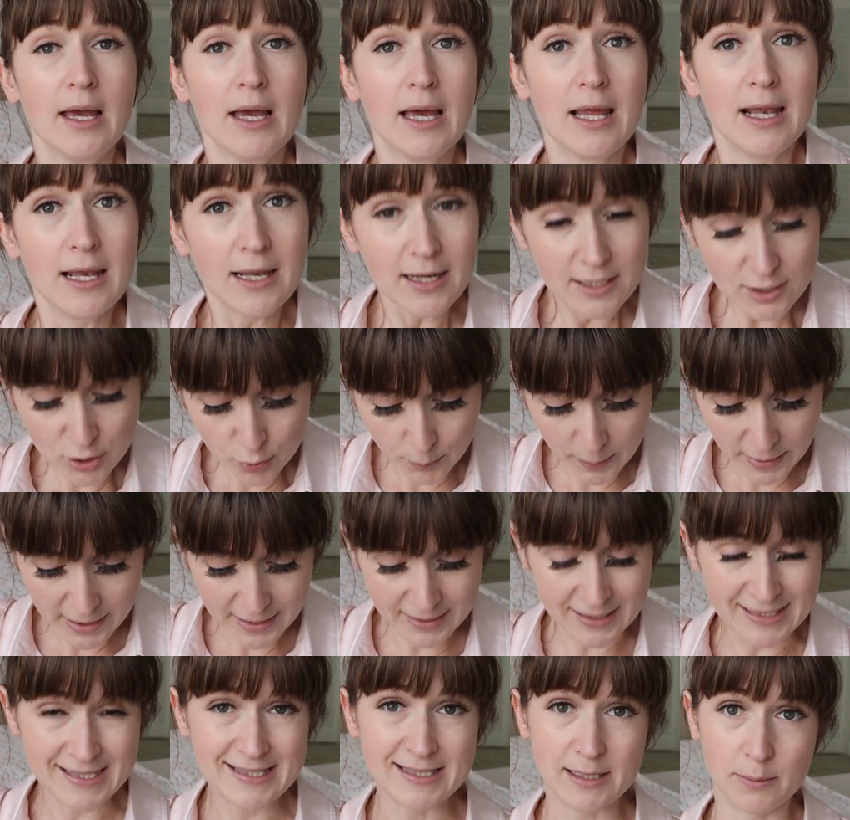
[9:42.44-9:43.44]
a little bit
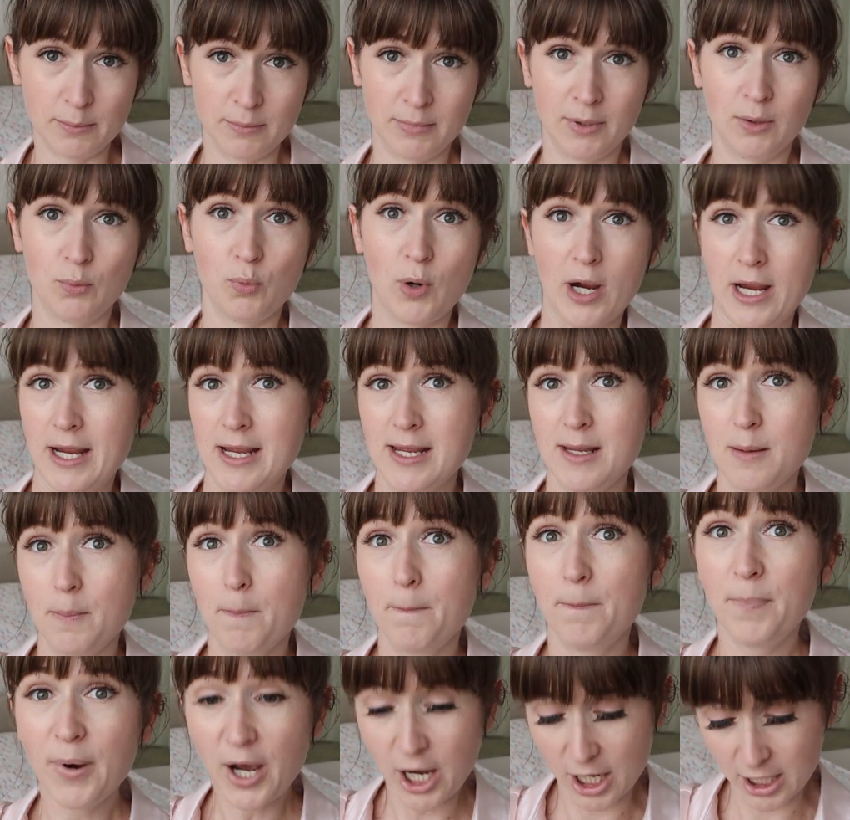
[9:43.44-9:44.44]
in a similar way,
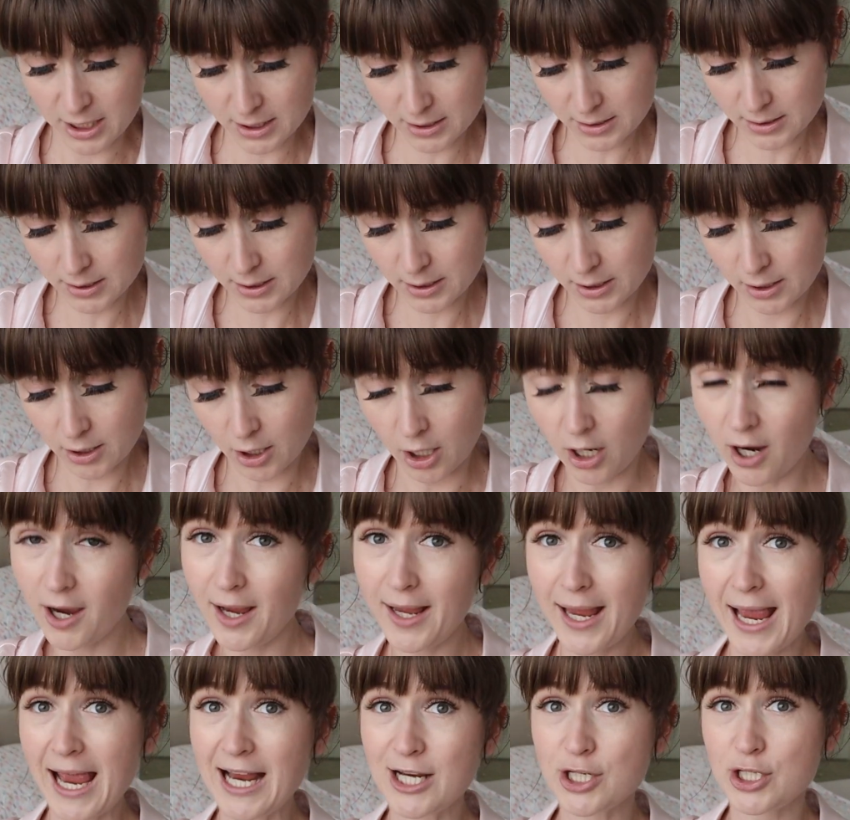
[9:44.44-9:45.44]
but
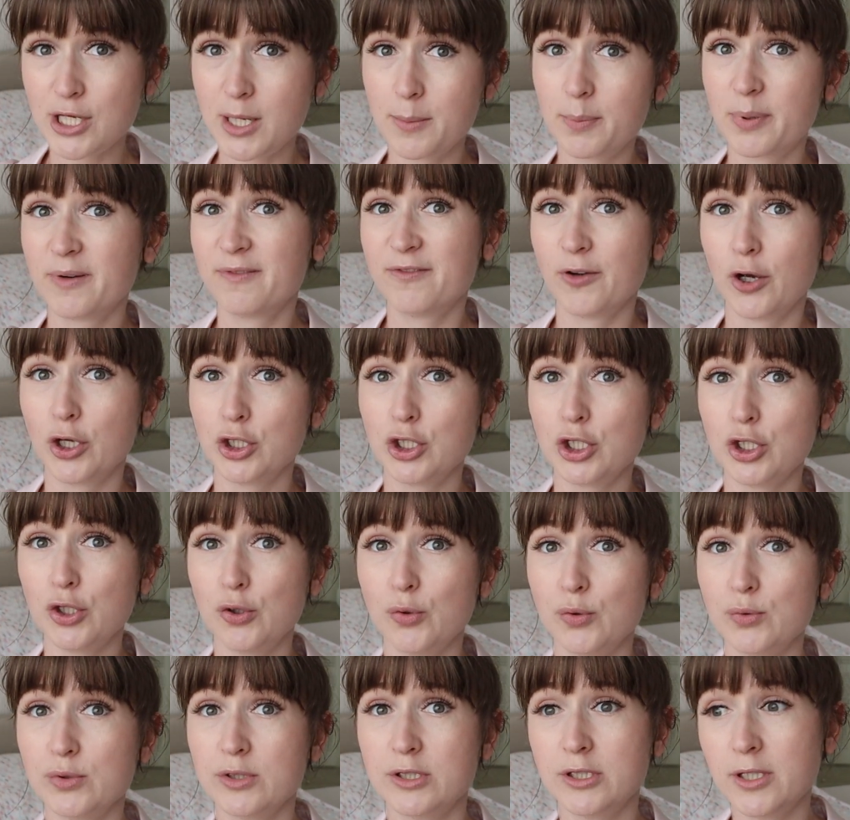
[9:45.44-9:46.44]
I actually prefer to
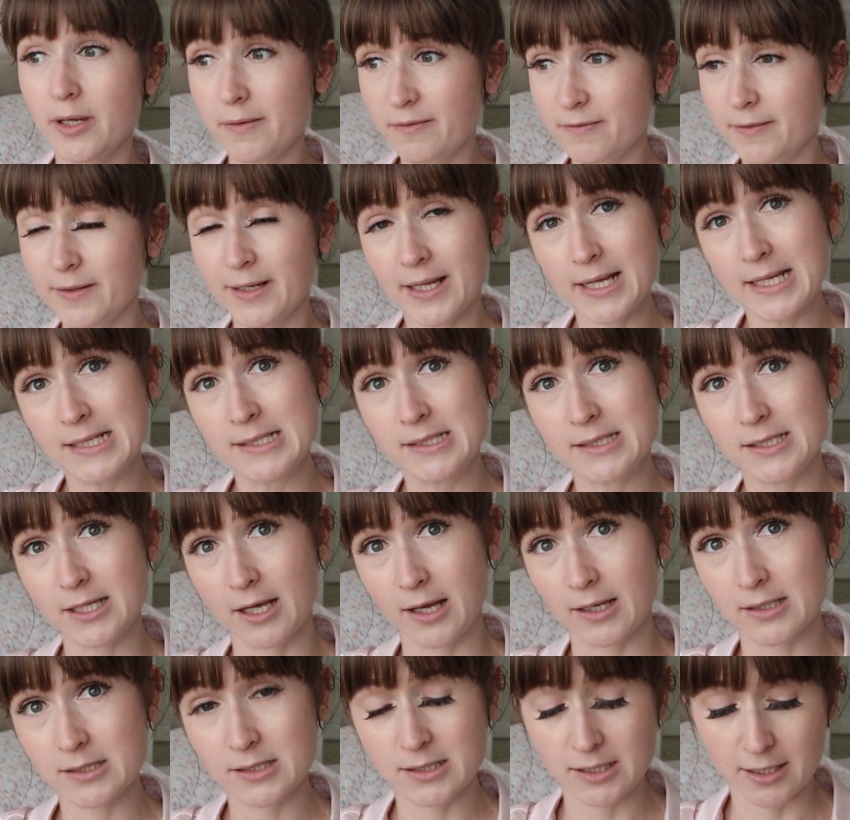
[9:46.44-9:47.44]
use different
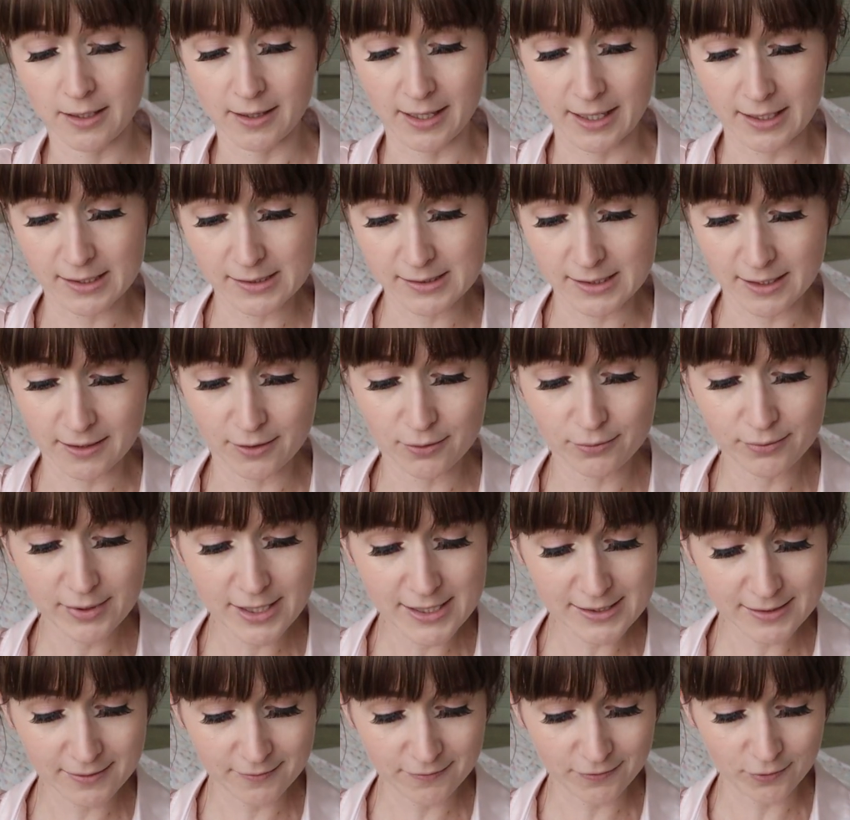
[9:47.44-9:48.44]
inserts to this, and the
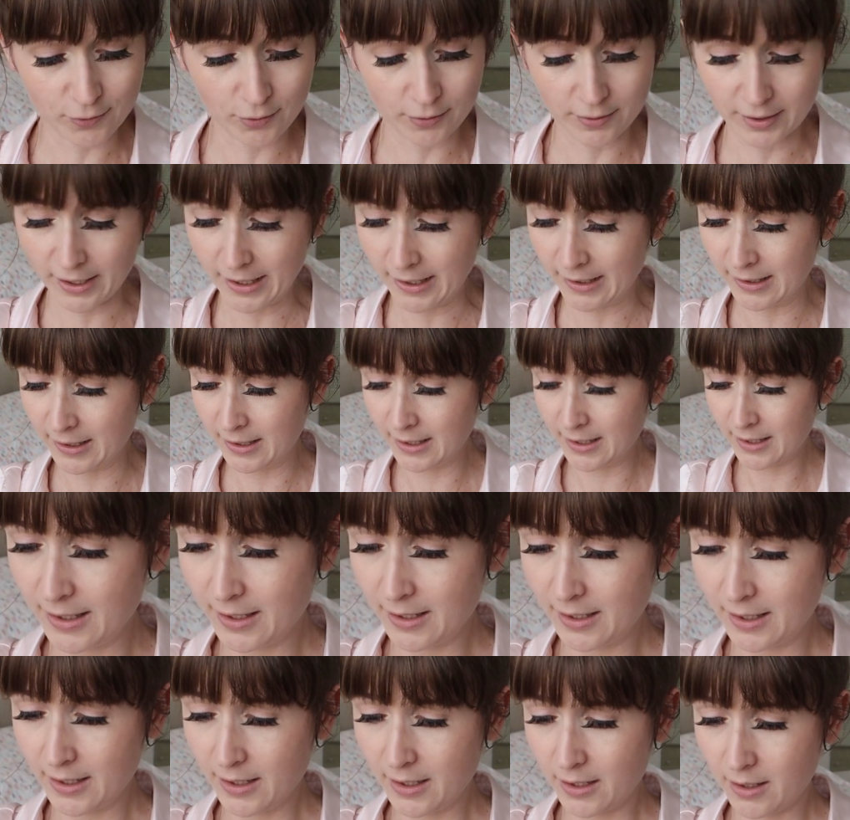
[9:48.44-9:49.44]
reason for that,
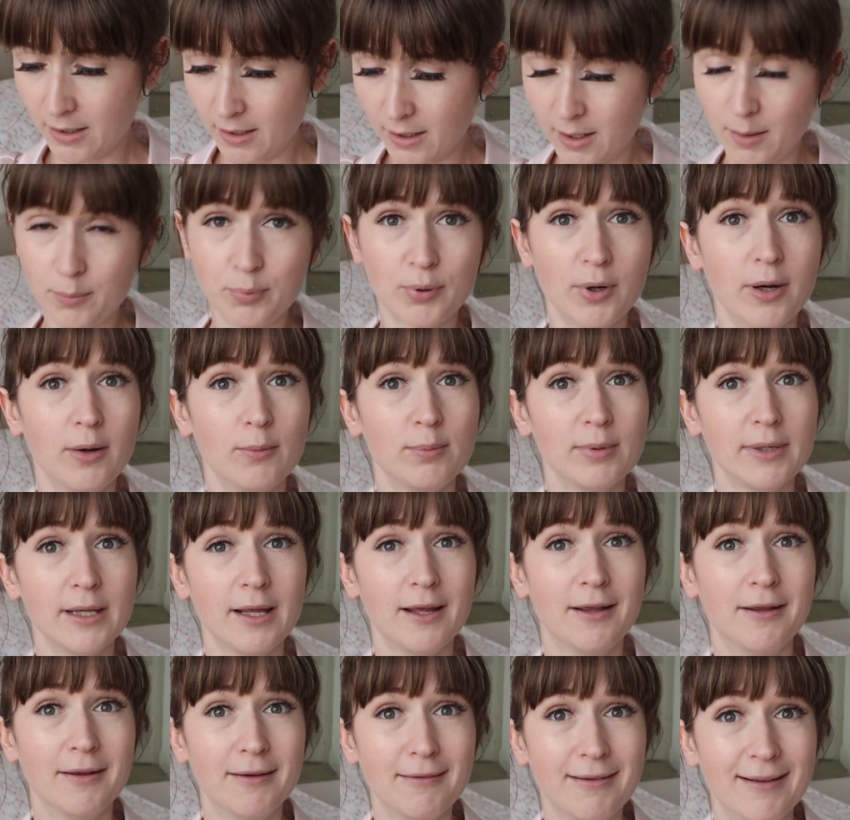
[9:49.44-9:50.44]
I probably,
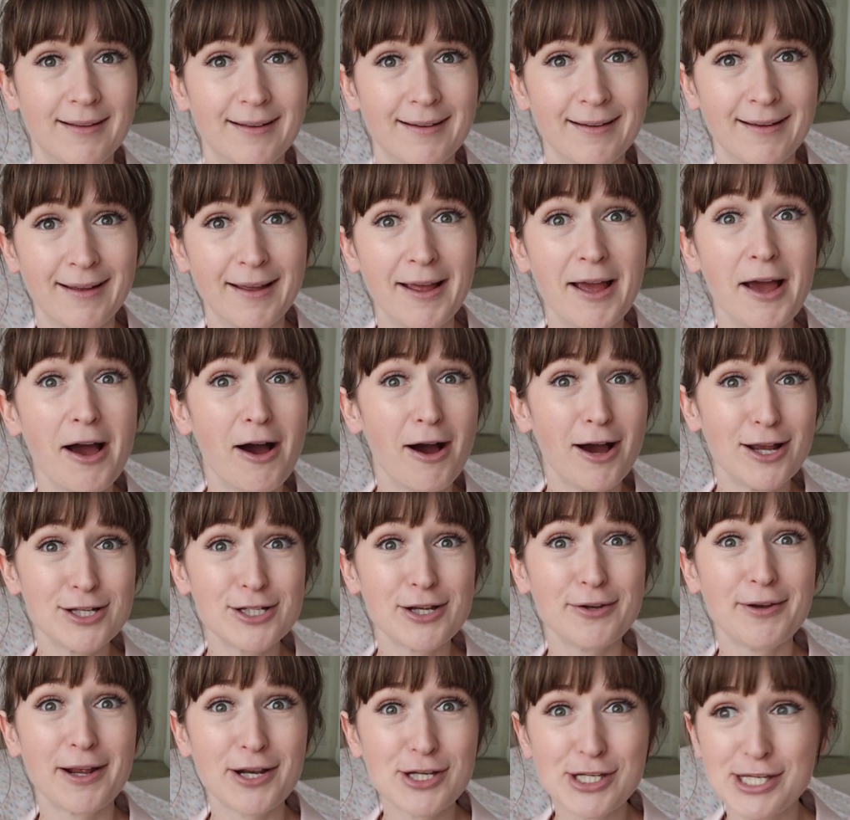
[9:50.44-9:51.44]
I
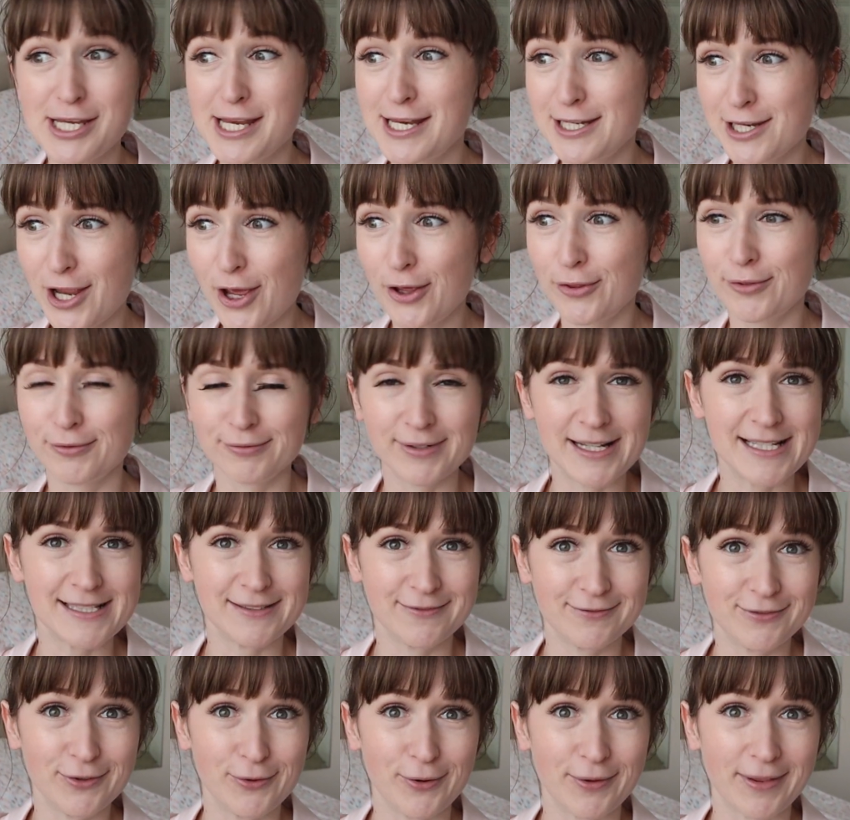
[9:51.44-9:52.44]
don't actually know the
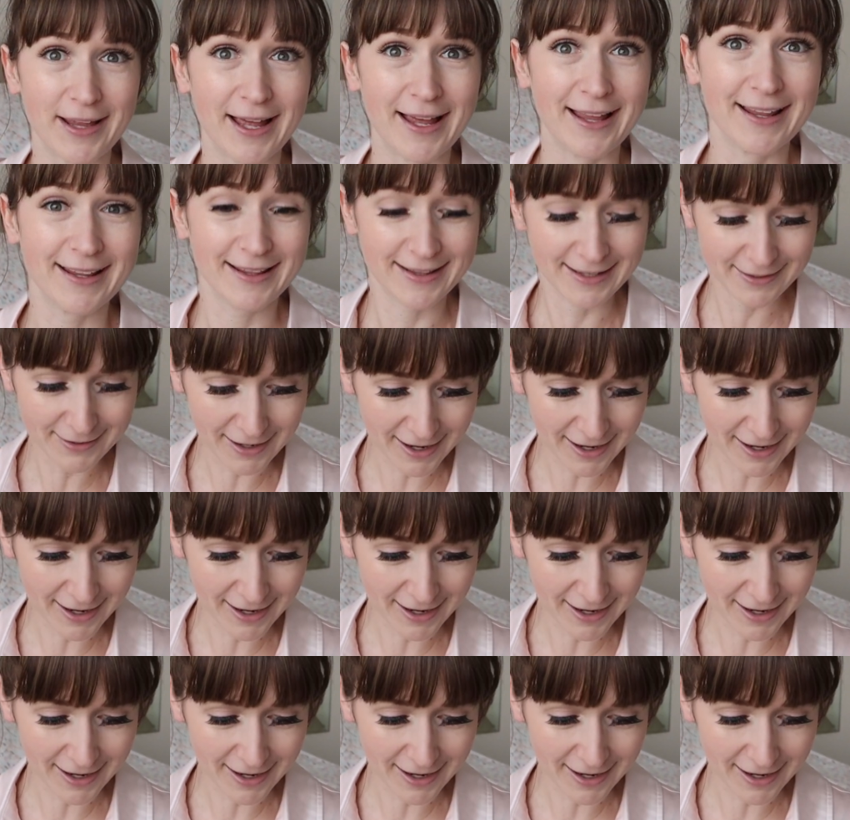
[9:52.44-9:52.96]
reason for that.